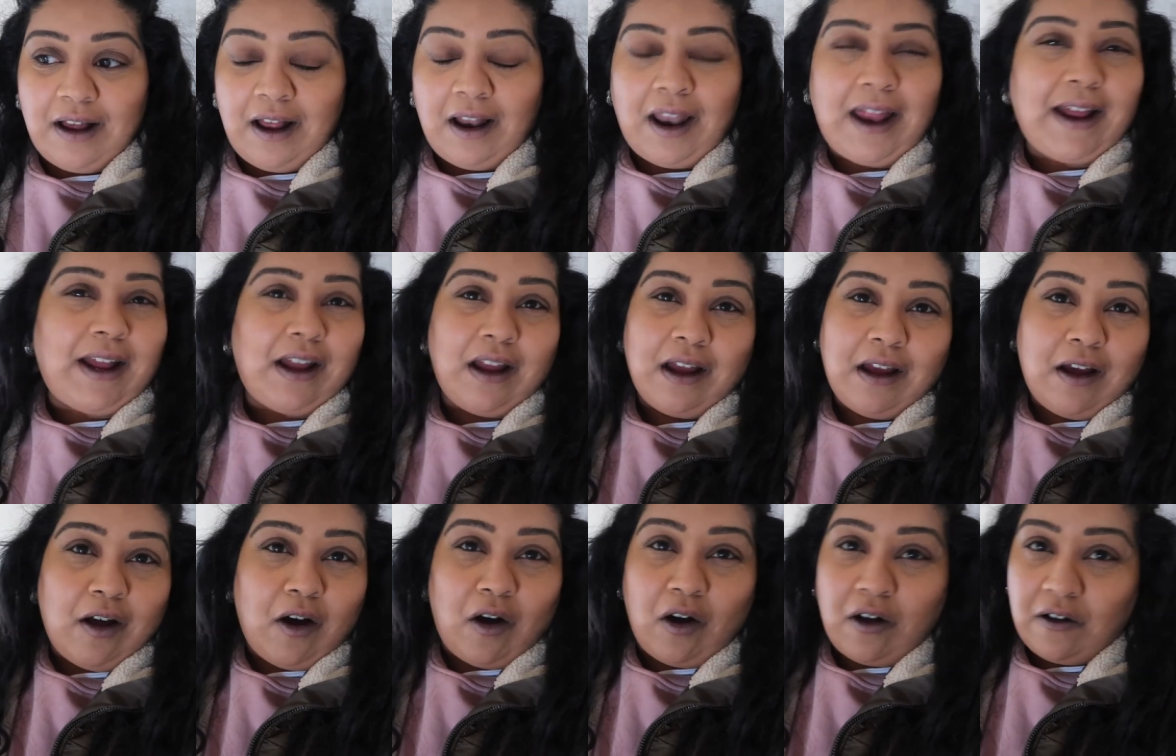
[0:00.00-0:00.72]
Like,
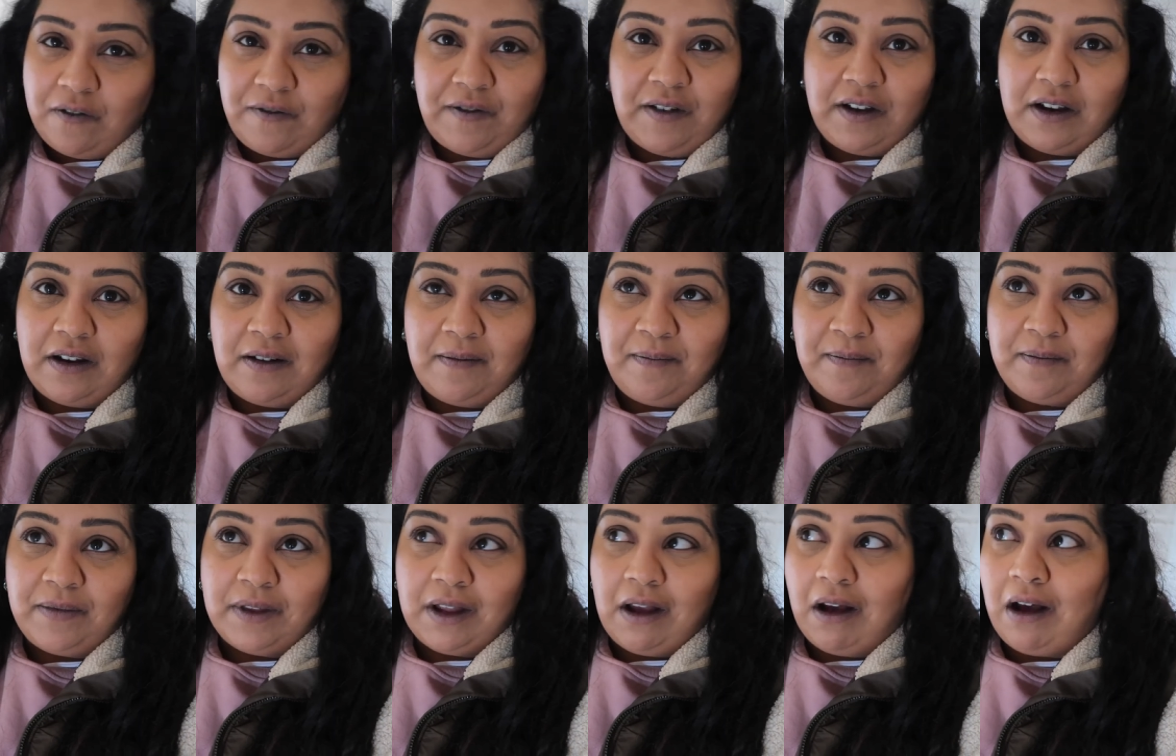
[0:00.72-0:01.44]

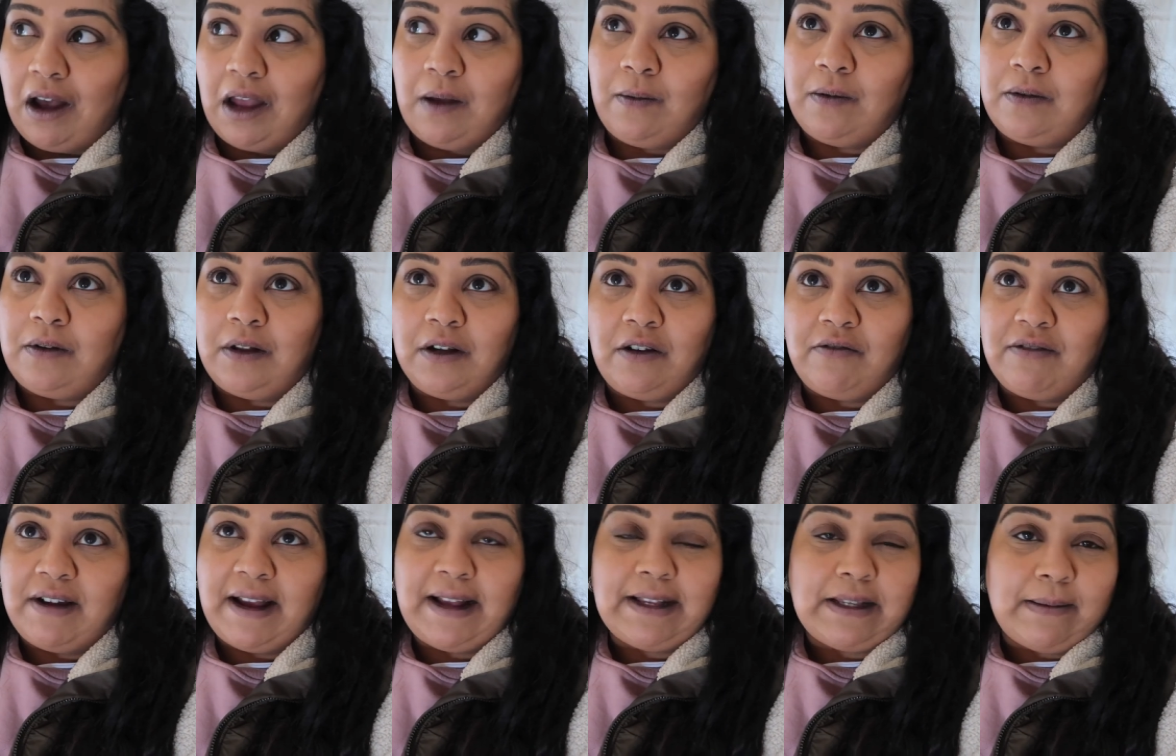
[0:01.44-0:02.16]
often I will
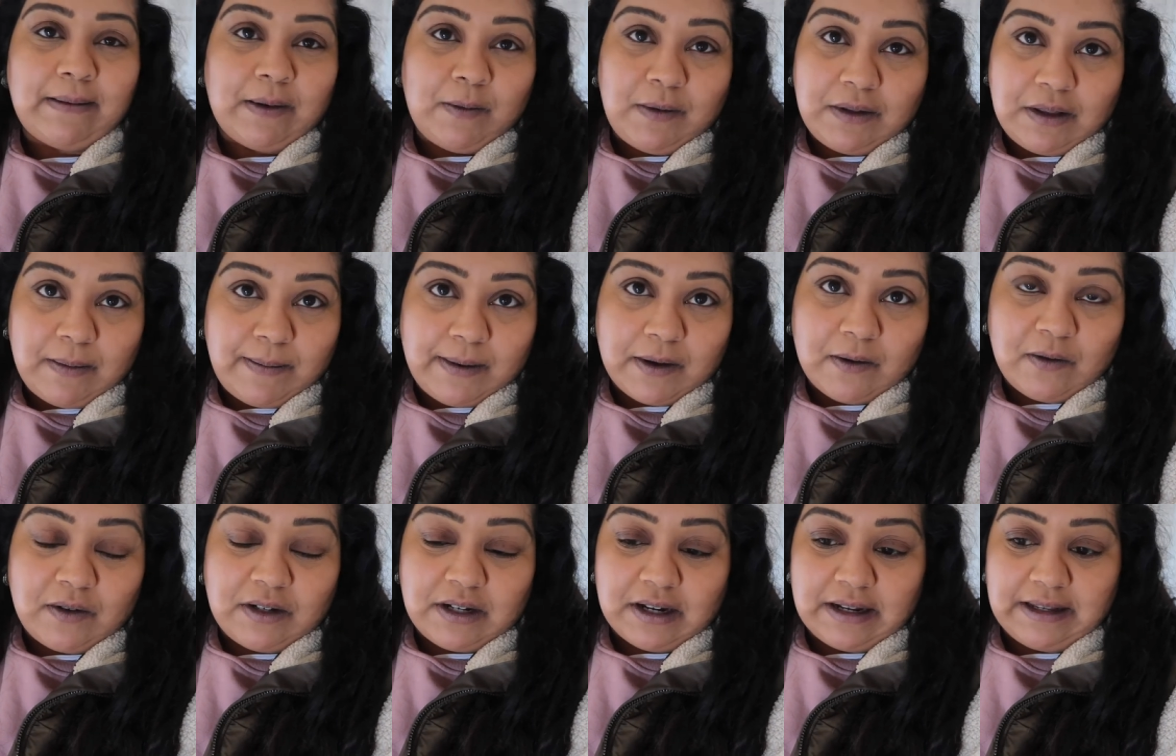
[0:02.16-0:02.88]
agree something with the
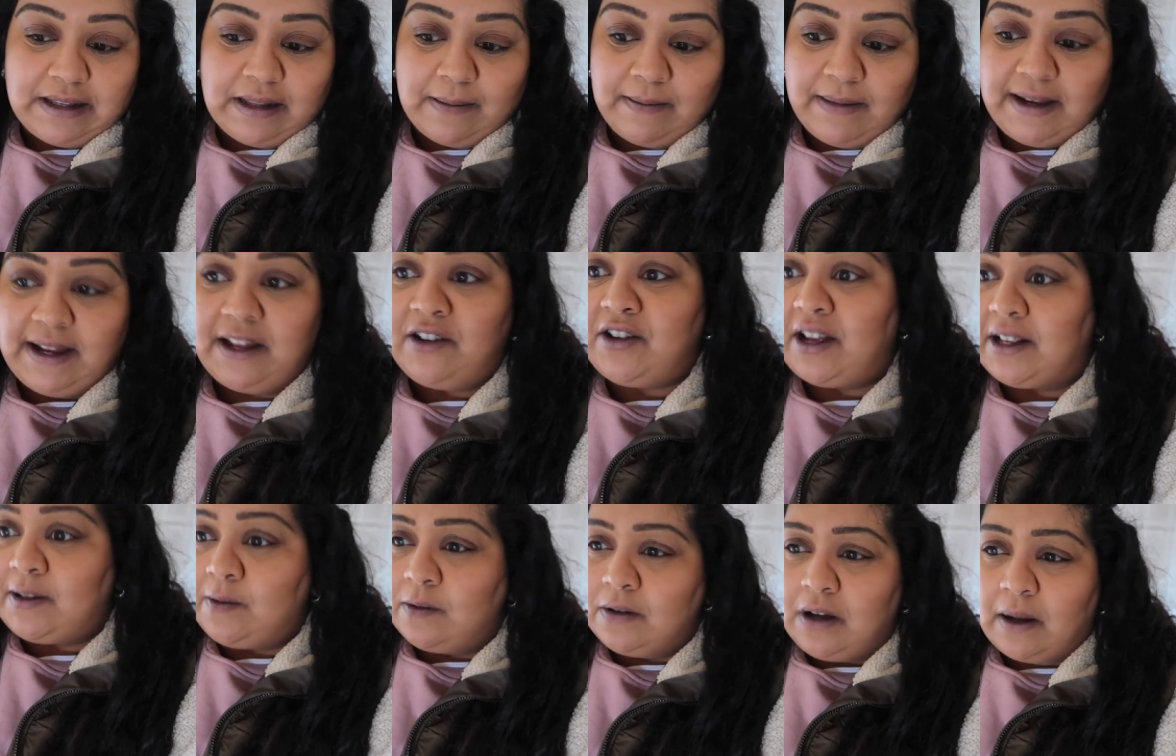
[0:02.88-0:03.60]
builders, and then me and
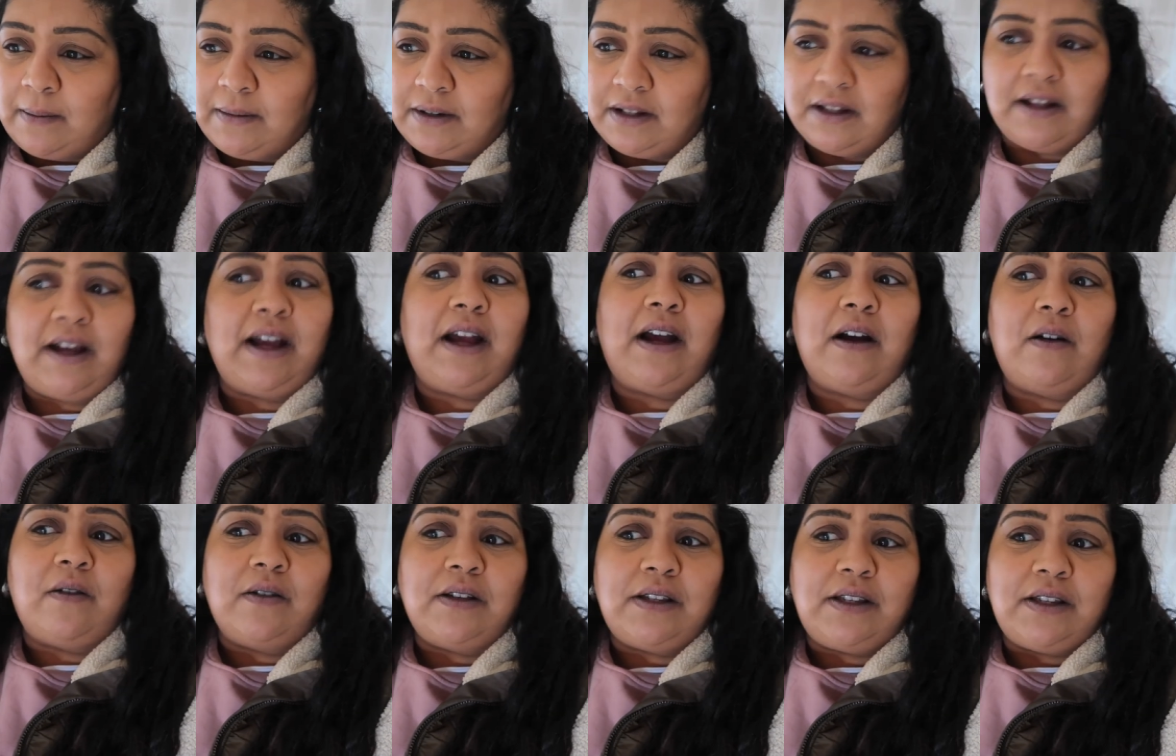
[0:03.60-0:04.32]
Jas will come to the
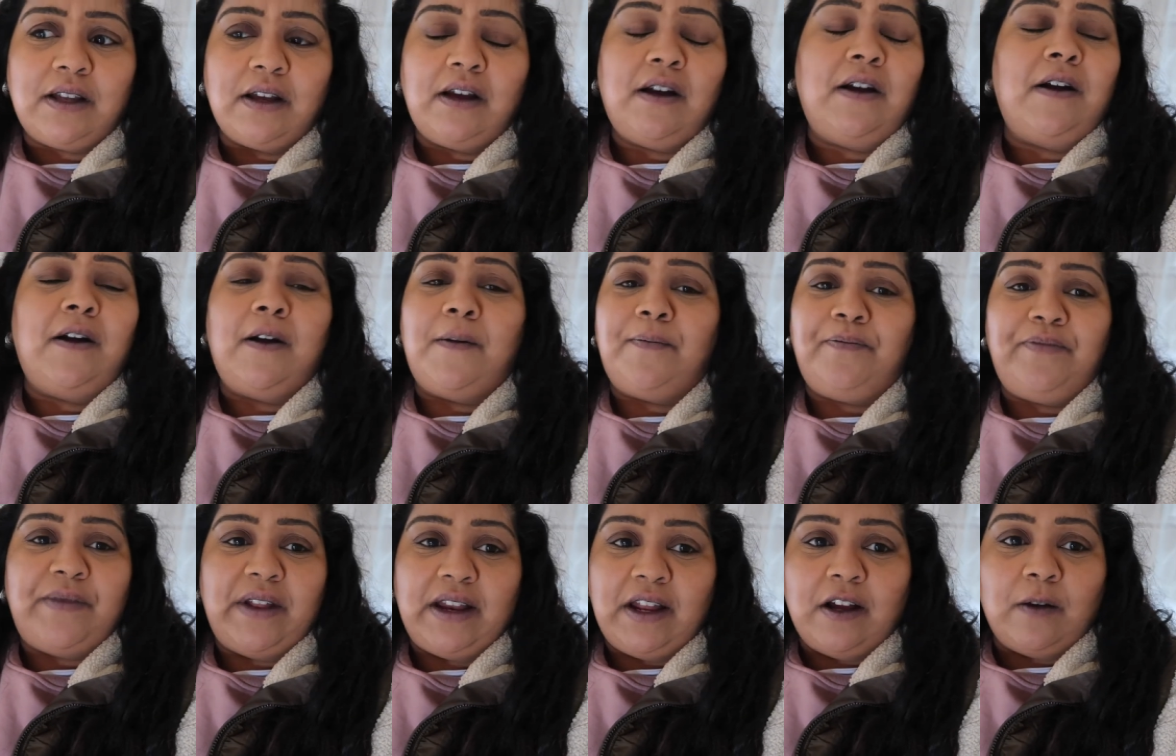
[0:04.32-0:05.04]
house
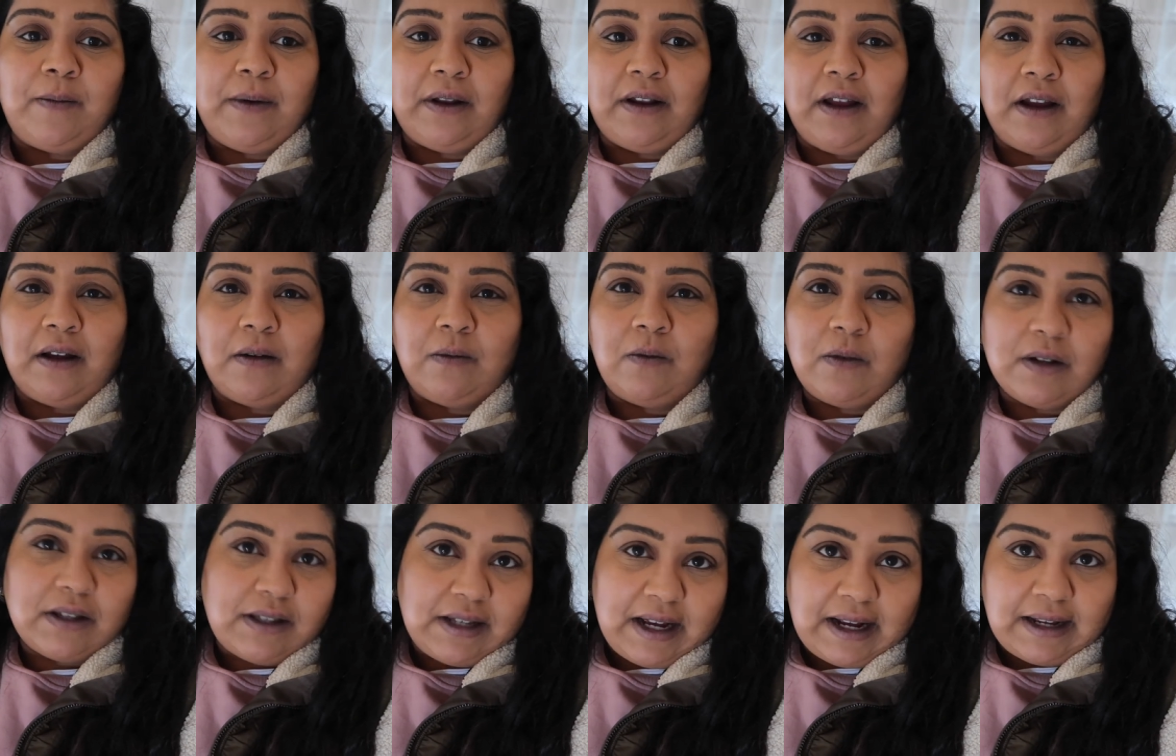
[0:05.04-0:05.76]
then he'll be like,
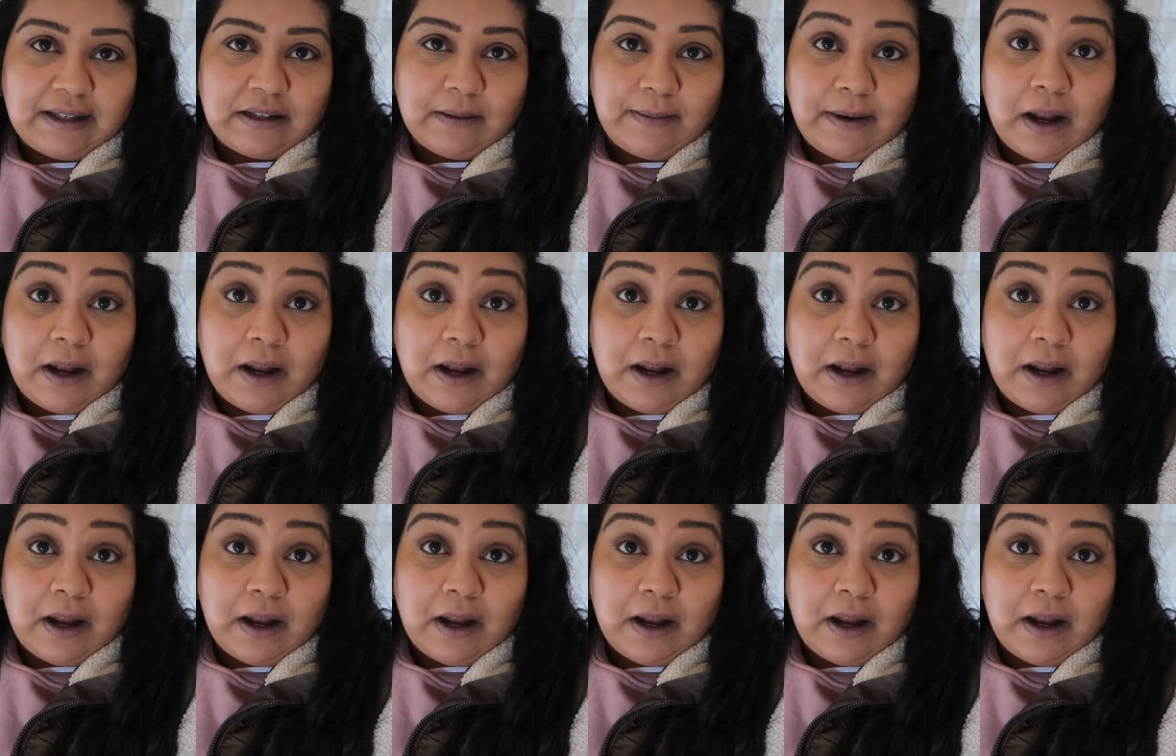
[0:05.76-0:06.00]
what's this?